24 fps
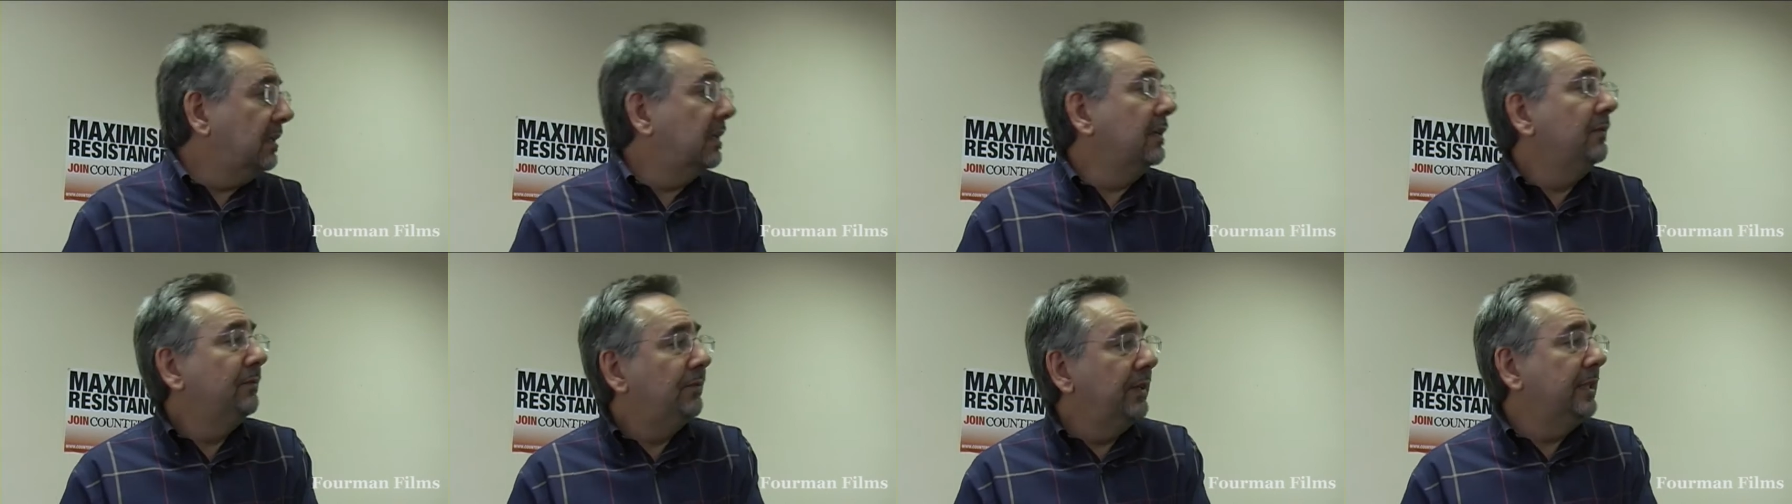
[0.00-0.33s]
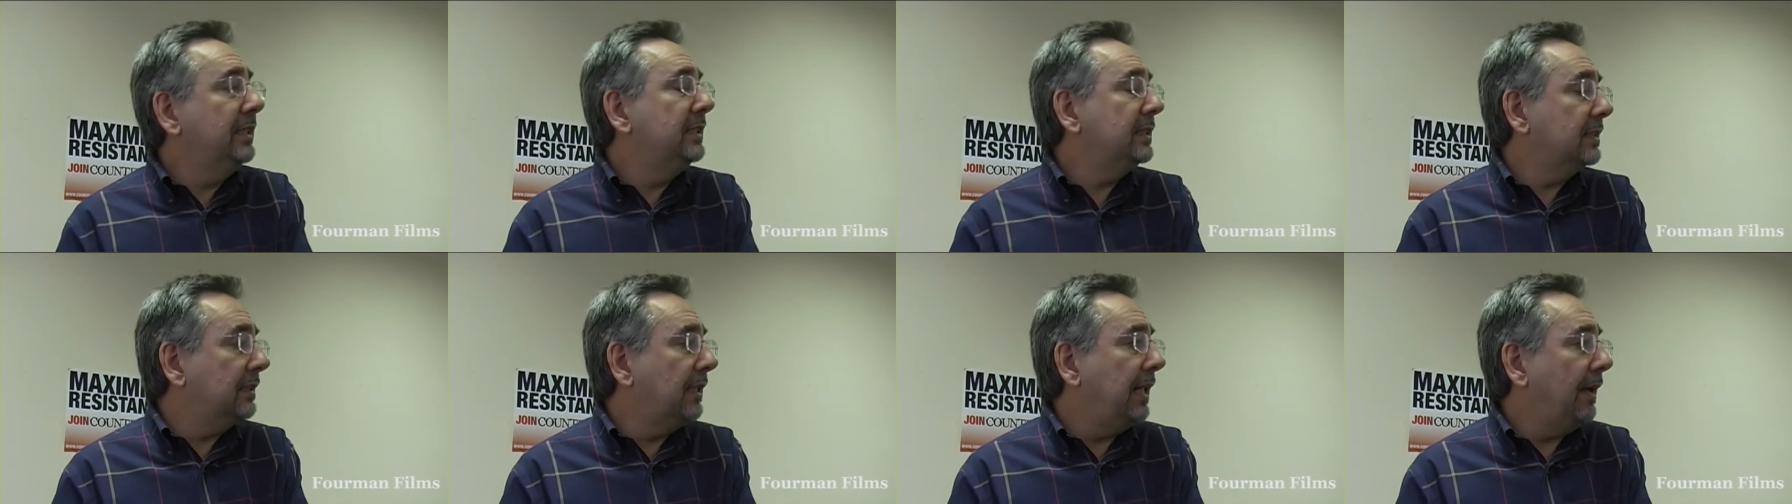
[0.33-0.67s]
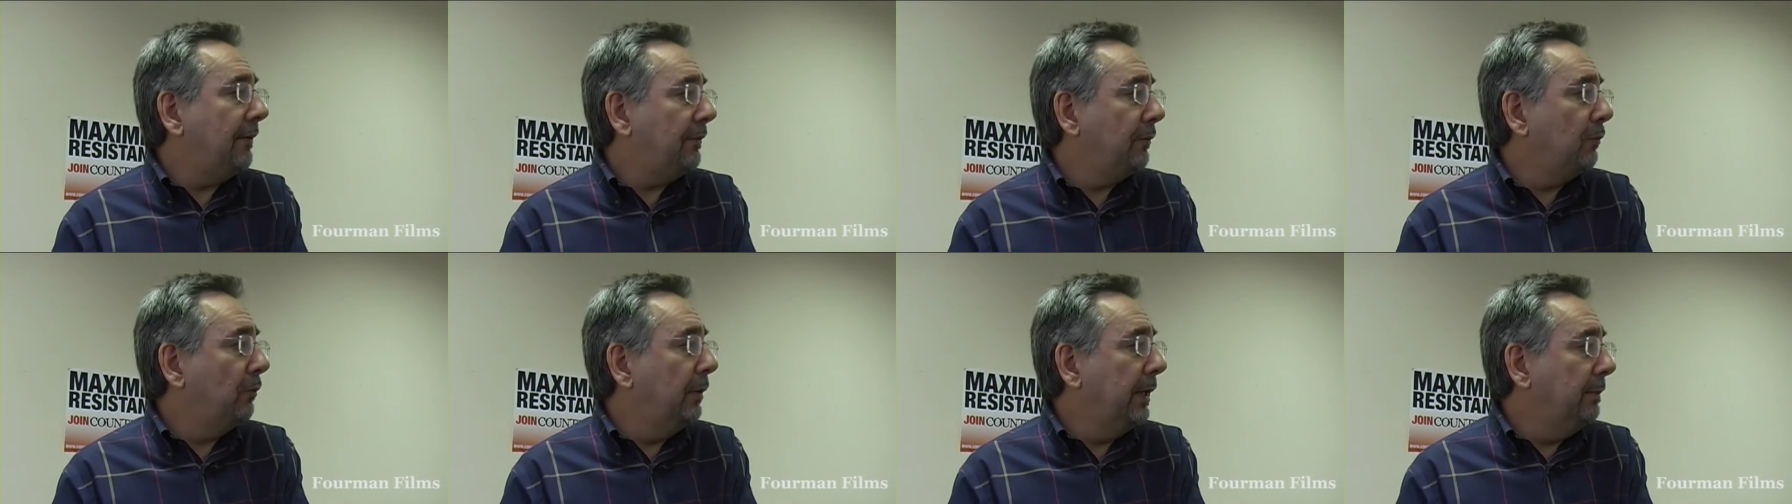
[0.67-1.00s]
convinced
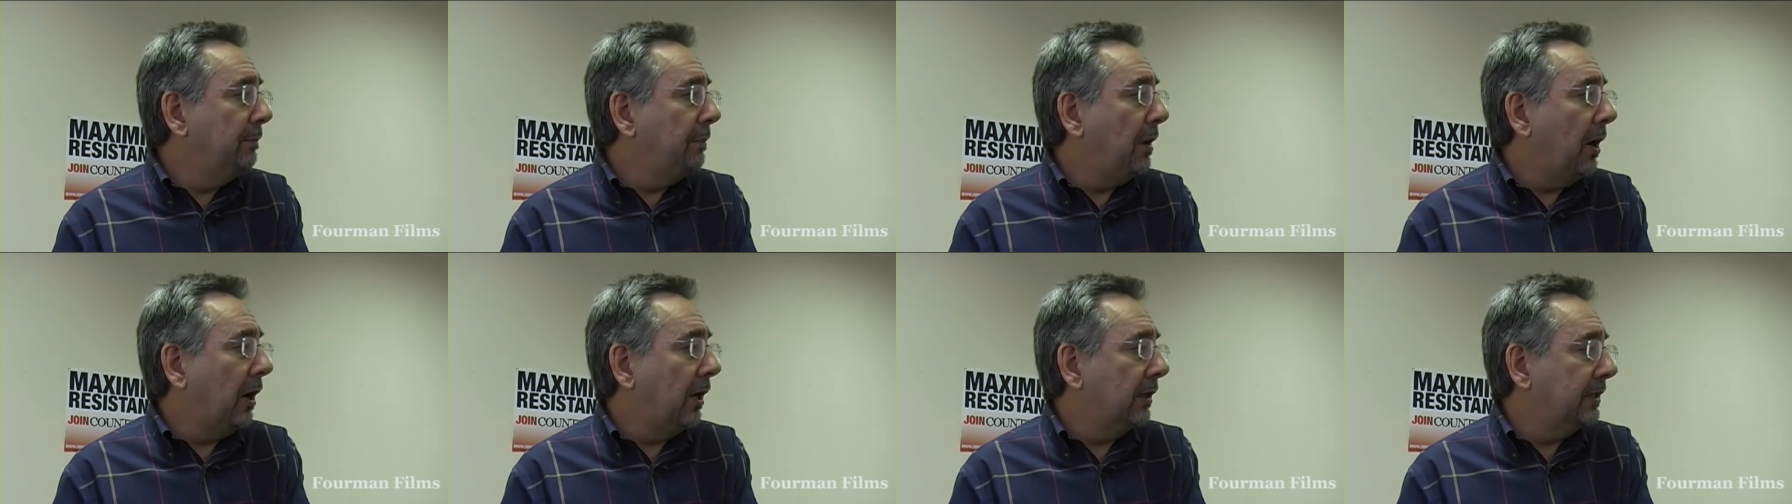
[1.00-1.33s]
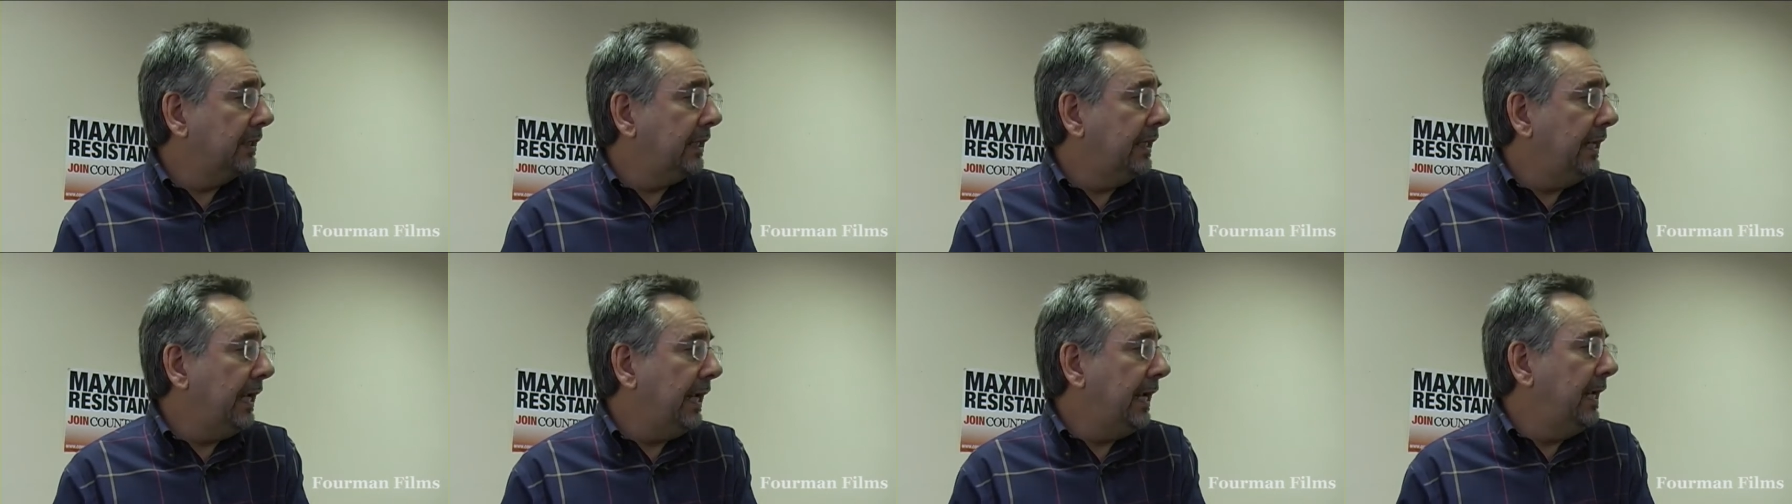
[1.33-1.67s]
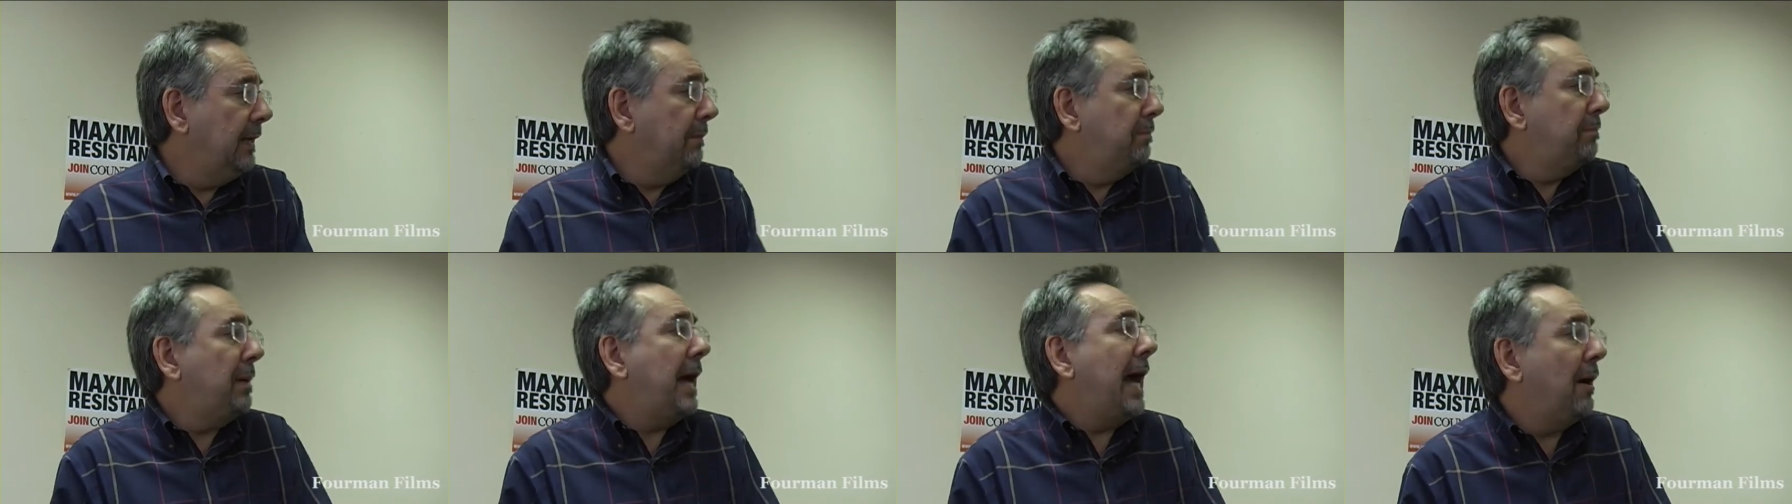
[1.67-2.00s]
left-wing party
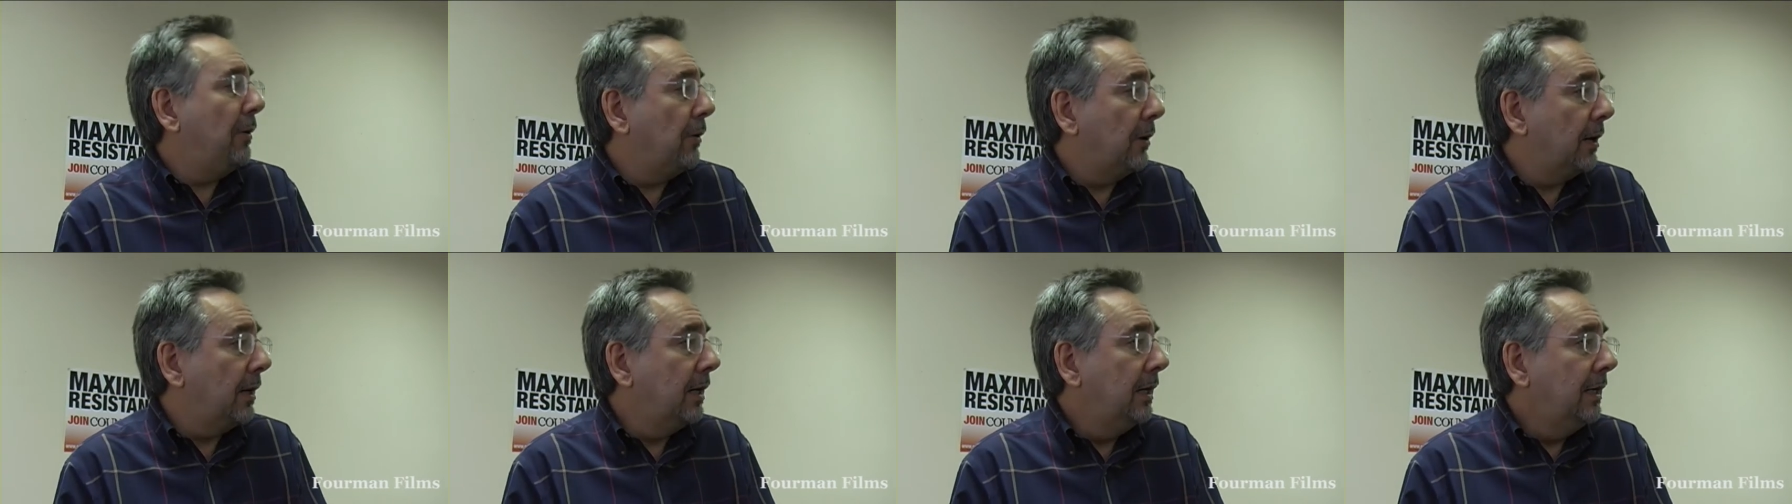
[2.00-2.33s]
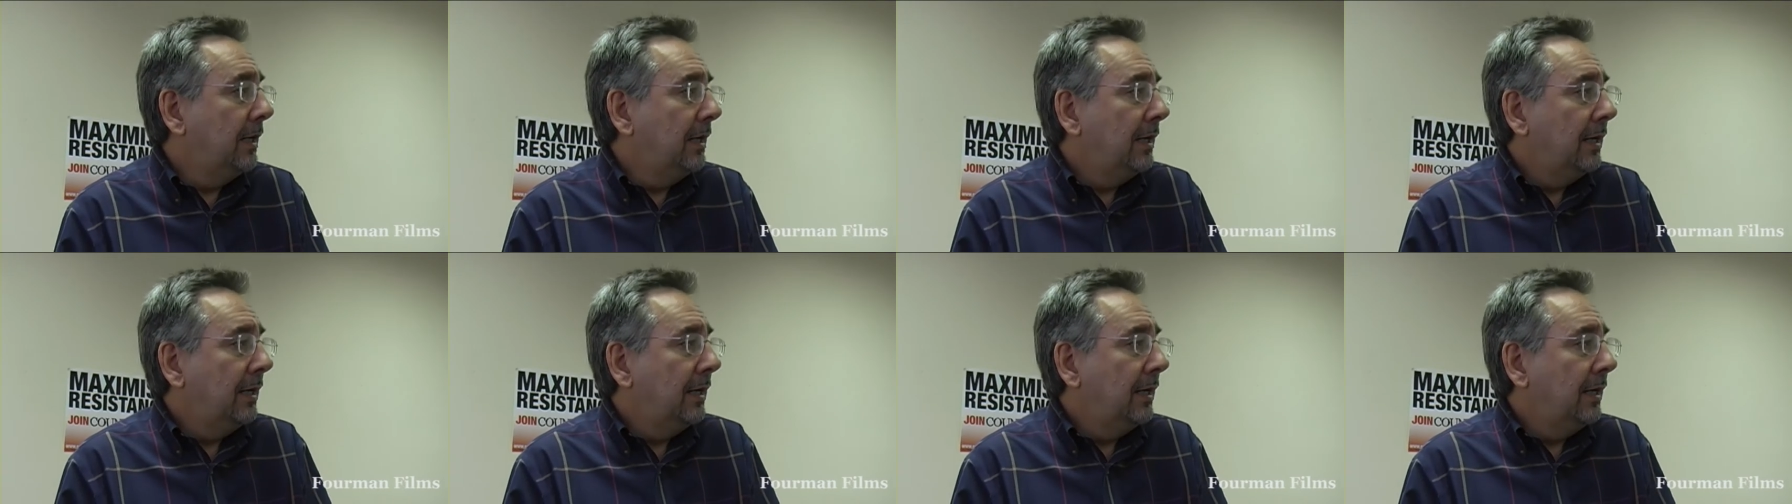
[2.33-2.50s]
in power